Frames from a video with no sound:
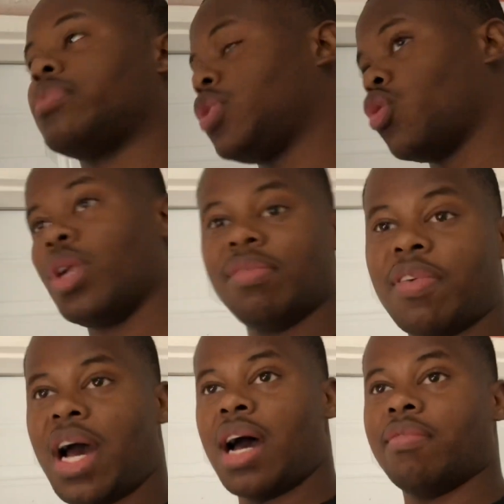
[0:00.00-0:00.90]

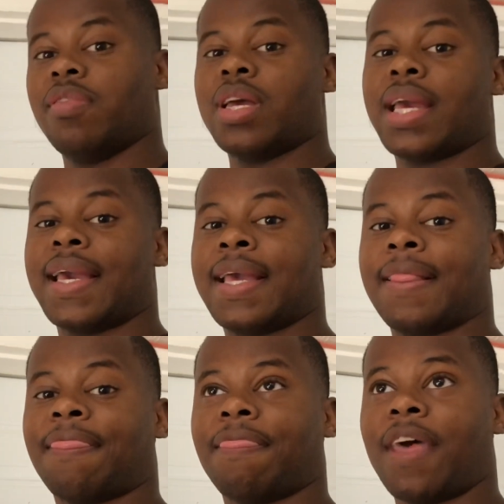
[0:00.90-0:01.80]

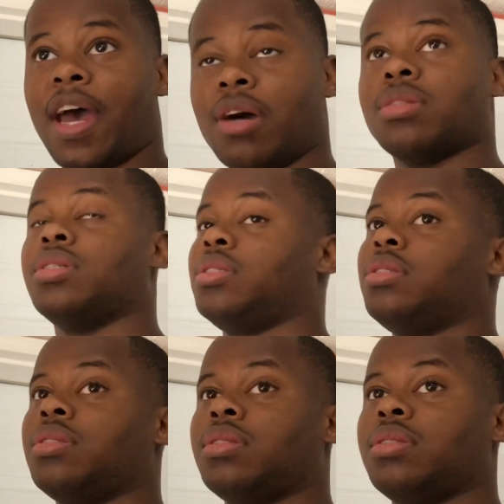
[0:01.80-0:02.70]
25,000
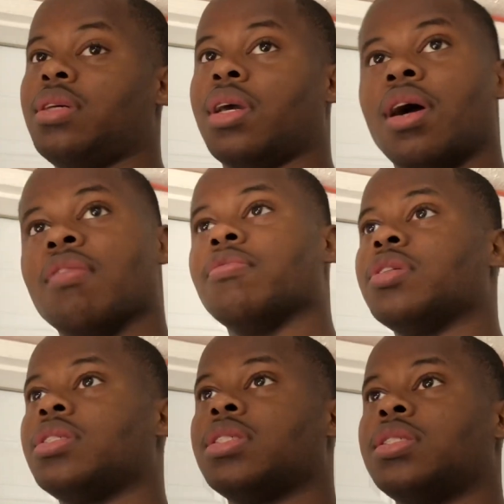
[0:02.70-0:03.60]
in
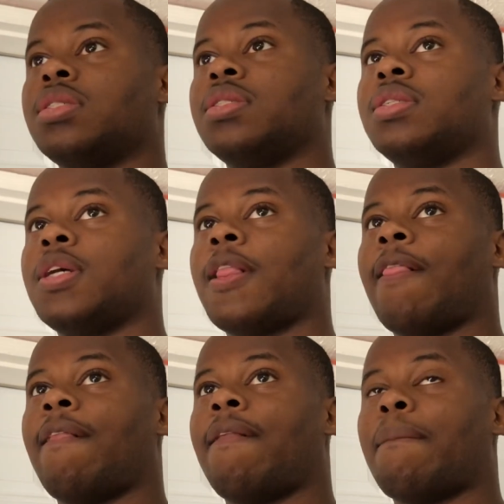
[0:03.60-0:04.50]
coverage,
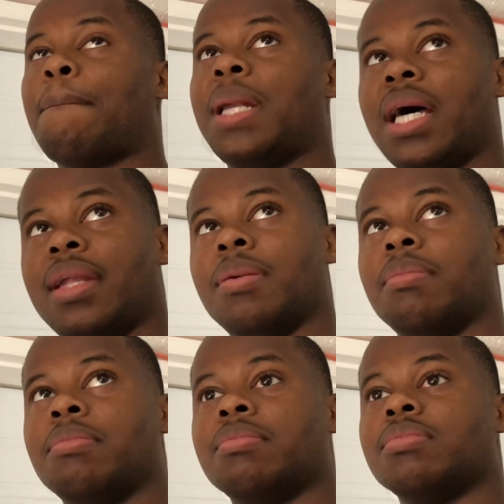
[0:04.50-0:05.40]
platinum
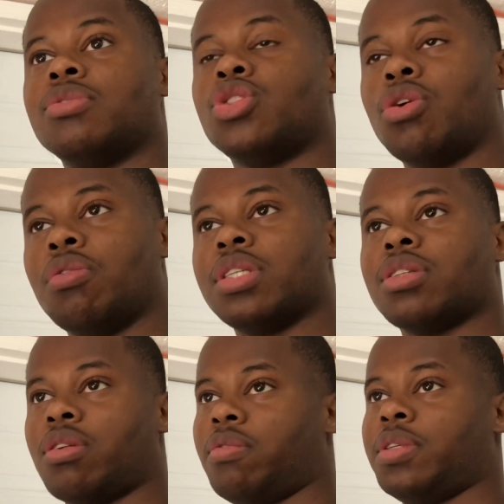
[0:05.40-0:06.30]
towing
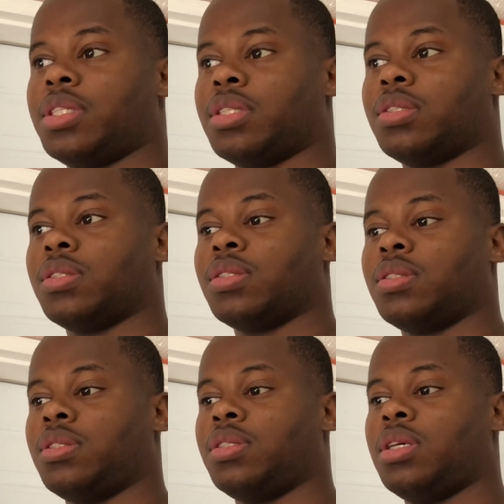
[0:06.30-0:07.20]
service,
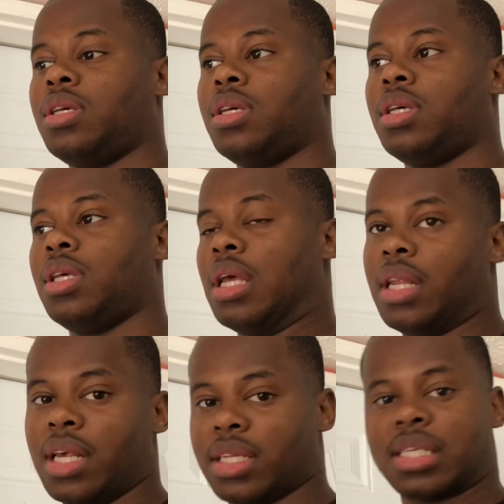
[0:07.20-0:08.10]
and
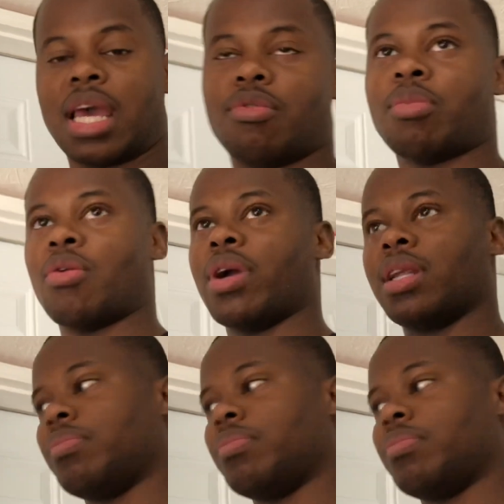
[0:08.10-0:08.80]
then the same with my regular